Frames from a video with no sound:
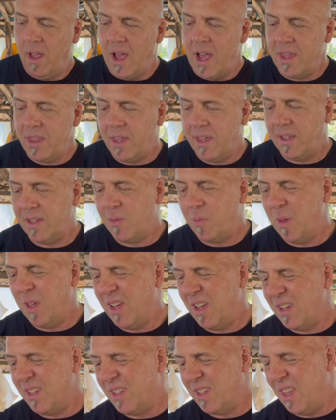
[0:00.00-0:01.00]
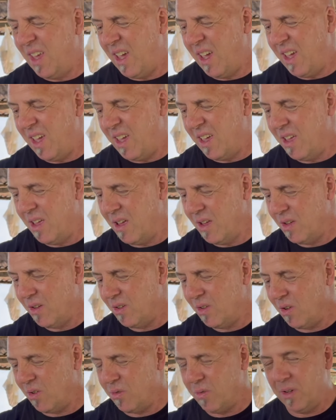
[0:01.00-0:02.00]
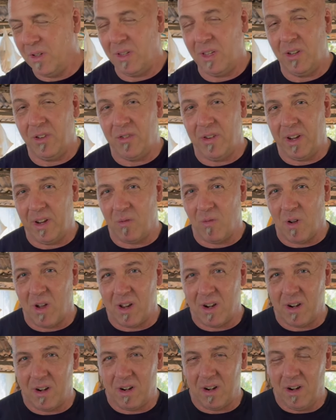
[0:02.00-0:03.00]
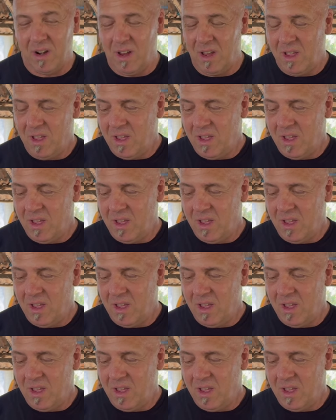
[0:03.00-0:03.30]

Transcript: I think it's because they don't really drink water,